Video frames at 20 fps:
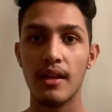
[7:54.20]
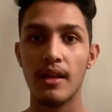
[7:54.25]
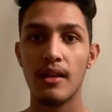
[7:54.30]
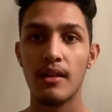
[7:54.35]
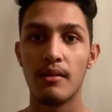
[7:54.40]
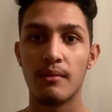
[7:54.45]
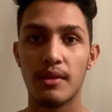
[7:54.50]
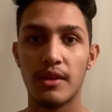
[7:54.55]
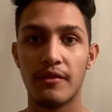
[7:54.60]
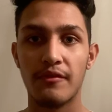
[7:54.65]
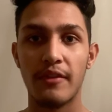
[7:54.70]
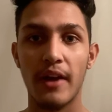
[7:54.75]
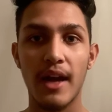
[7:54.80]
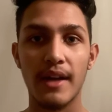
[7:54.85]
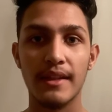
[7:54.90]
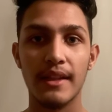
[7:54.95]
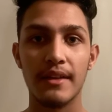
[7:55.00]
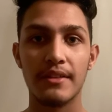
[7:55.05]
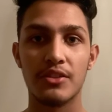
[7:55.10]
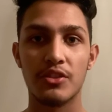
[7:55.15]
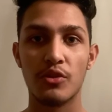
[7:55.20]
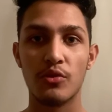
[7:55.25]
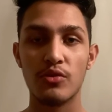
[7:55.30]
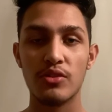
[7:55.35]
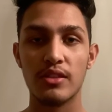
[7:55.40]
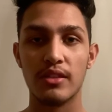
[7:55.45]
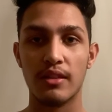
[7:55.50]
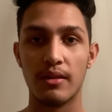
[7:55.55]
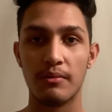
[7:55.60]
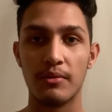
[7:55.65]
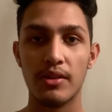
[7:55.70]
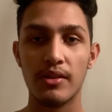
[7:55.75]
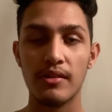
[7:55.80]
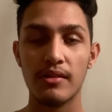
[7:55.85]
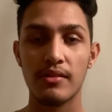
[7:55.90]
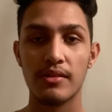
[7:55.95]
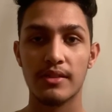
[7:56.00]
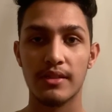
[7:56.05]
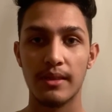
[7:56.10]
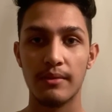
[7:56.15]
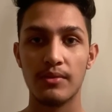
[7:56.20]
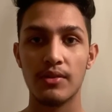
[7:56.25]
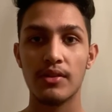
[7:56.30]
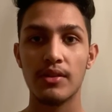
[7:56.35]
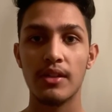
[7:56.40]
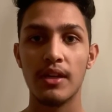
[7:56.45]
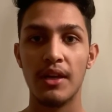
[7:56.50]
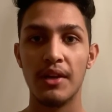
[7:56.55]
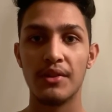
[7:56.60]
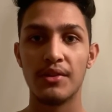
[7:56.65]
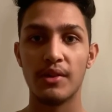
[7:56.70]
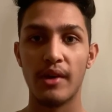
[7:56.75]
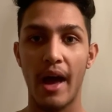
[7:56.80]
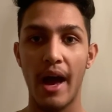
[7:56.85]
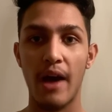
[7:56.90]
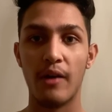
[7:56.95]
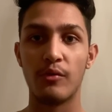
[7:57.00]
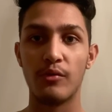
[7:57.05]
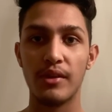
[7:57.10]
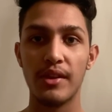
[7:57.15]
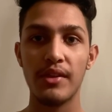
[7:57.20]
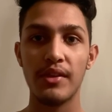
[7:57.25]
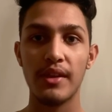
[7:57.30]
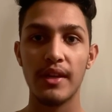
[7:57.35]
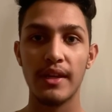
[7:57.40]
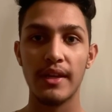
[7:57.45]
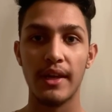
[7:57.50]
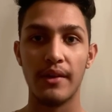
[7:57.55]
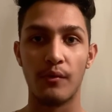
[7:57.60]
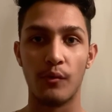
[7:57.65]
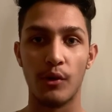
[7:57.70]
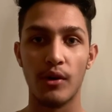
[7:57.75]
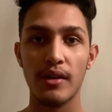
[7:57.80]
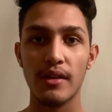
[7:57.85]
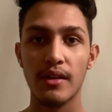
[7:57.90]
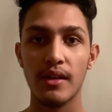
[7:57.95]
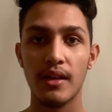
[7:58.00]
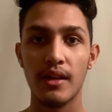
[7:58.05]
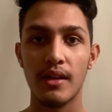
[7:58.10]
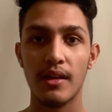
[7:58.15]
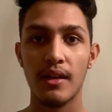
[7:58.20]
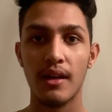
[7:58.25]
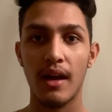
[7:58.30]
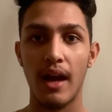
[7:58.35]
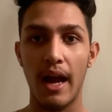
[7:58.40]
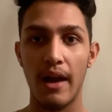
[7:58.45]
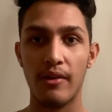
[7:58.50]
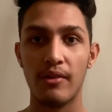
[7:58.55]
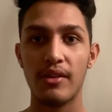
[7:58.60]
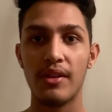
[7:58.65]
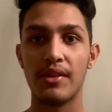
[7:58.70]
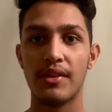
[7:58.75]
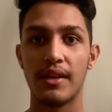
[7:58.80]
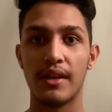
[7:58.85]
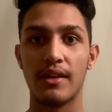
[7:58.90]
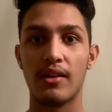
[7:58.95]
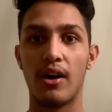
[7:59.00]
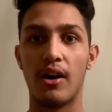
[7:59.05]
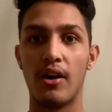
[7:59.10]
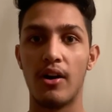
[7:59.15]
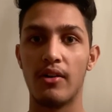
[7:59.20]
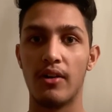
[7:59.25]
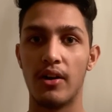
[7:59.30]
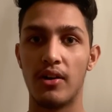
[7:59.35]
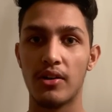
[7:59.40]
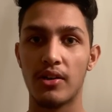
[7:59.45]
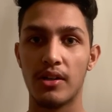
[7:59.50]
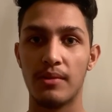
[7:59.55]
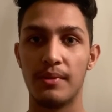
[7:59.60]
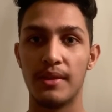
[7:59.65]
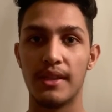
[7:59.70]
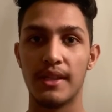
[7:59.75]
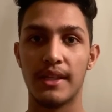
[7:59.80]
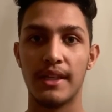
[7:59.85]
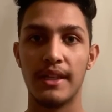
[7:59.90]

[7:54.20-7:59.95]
But the fact that it's so similar to how we think and work, I really think RL could be the key